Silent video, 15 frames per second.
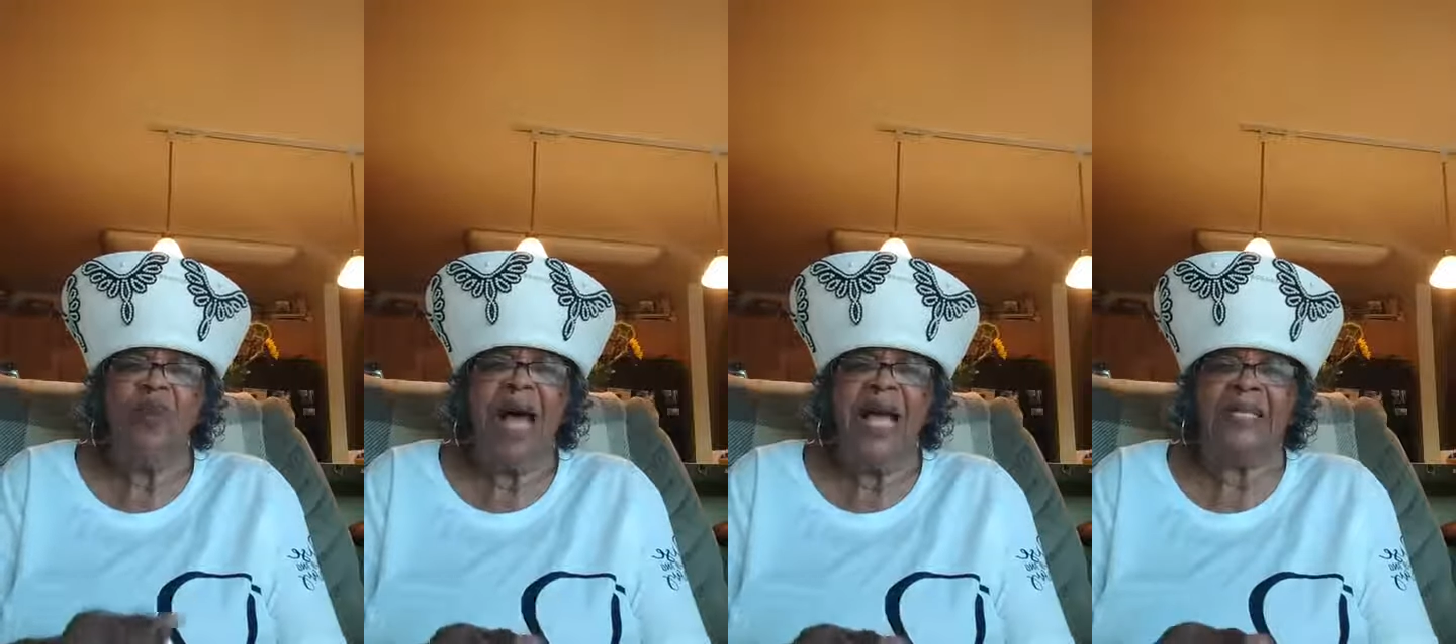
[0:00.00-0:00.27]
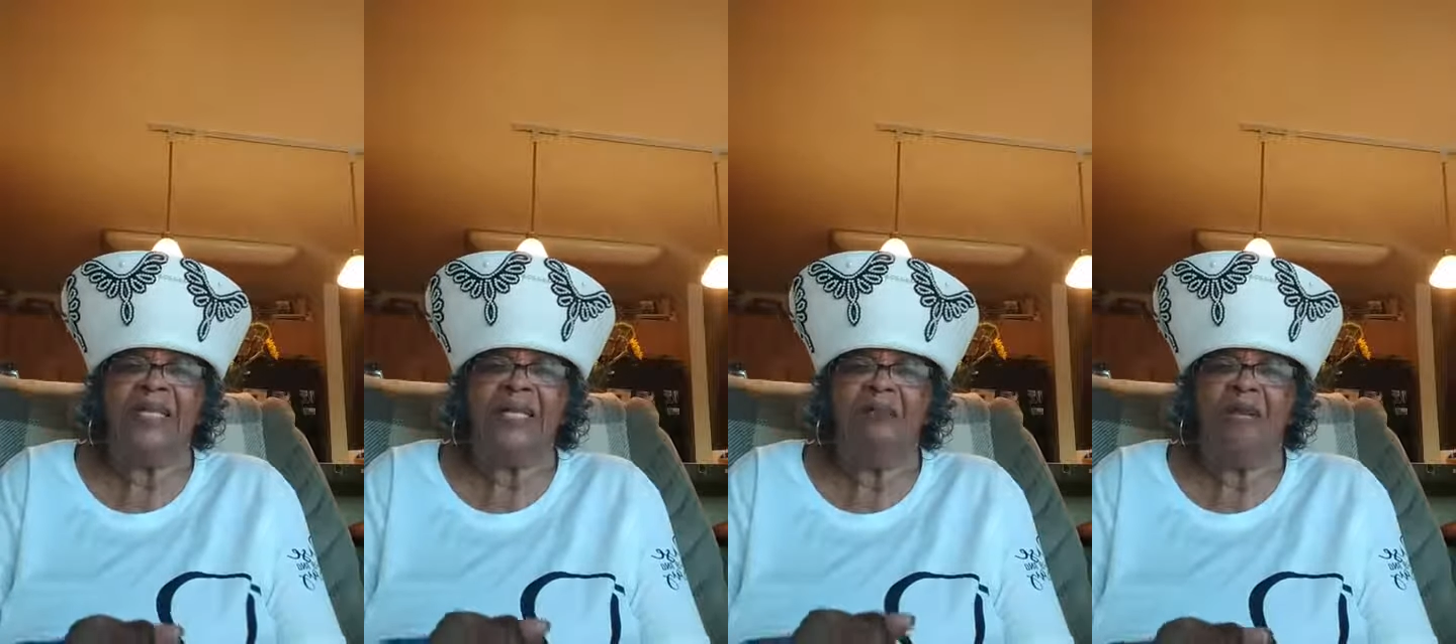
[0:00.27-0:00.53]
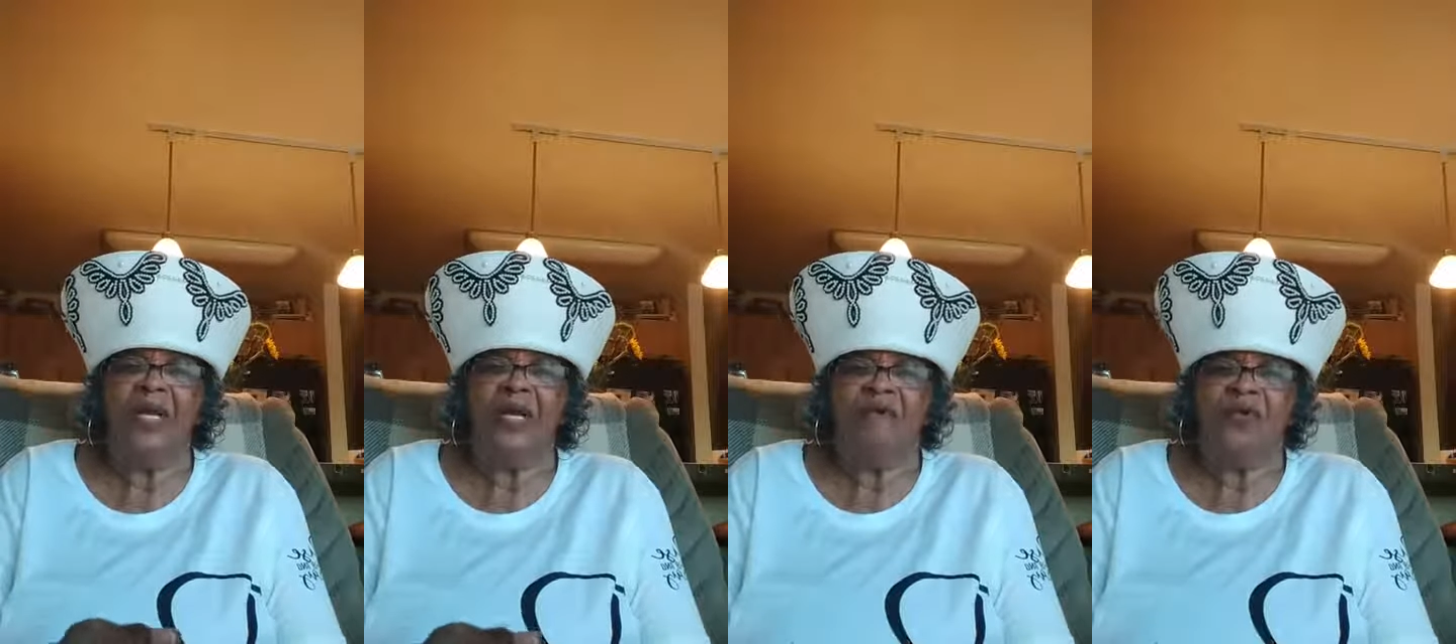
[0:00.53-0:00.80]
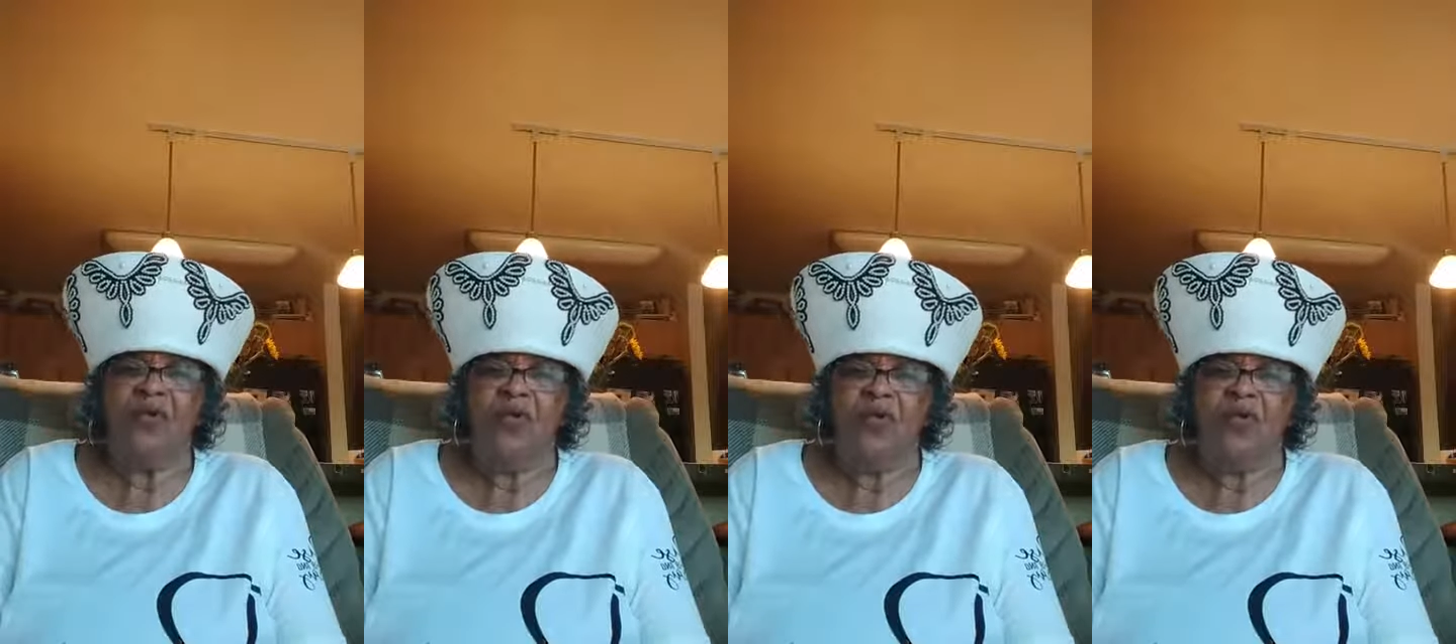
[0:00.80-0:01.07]
than to be a
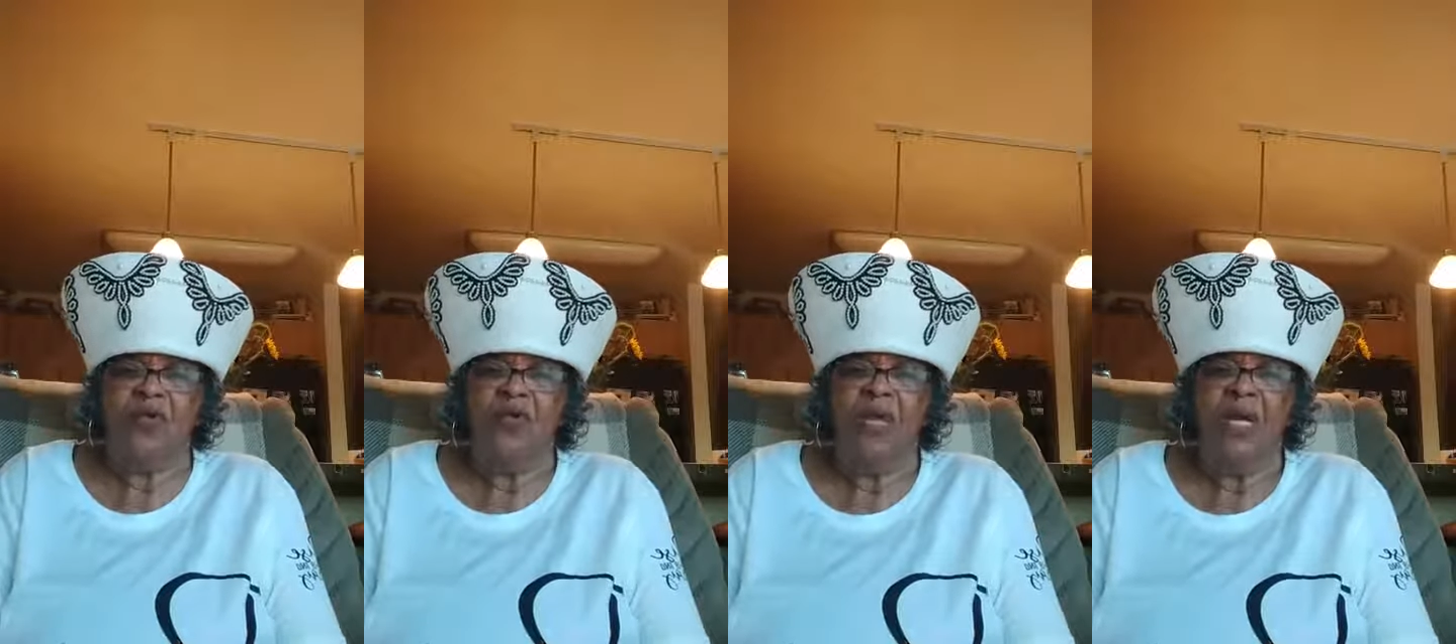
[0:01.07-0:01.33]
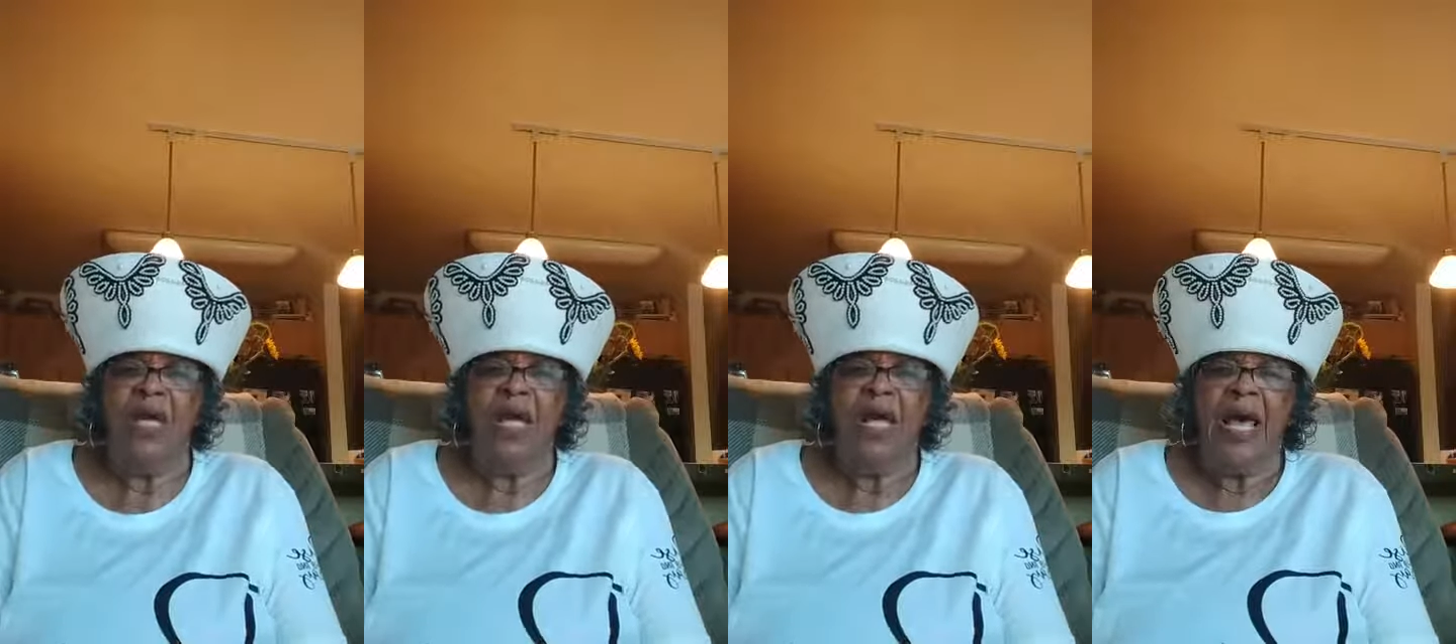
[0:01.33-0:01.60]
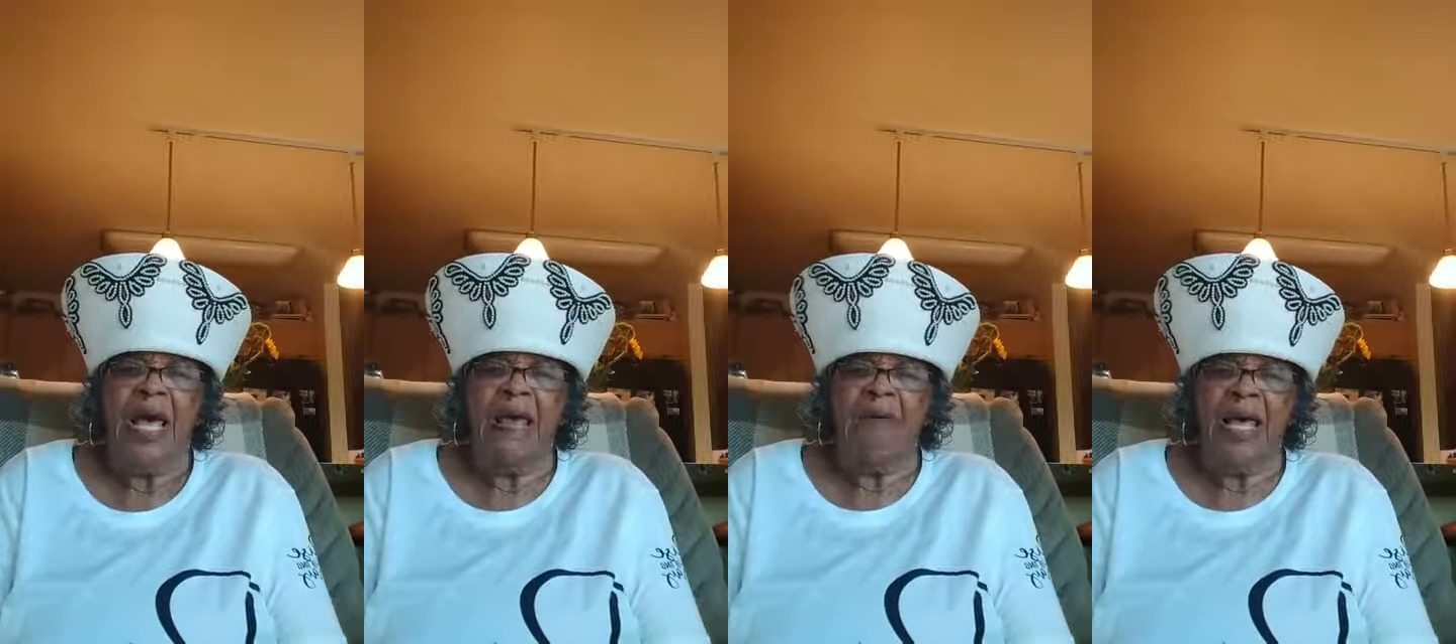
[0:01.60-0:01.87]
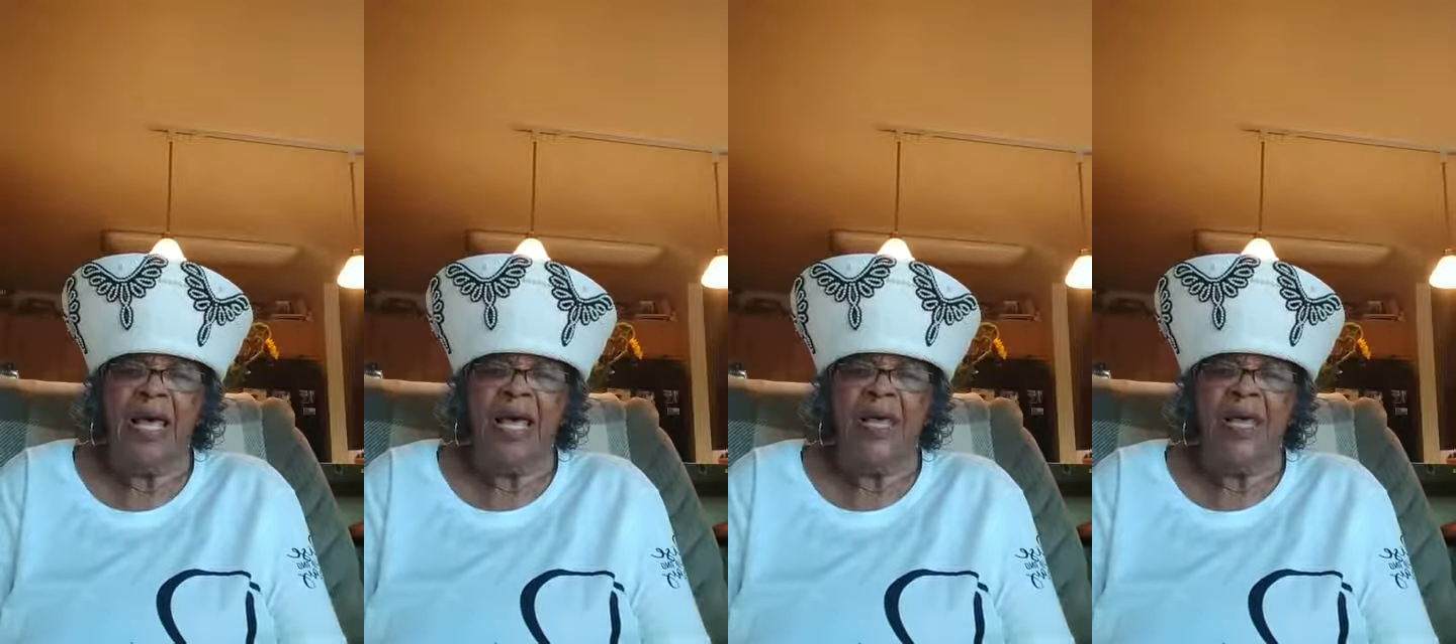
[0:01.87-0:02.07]
fool. Amen.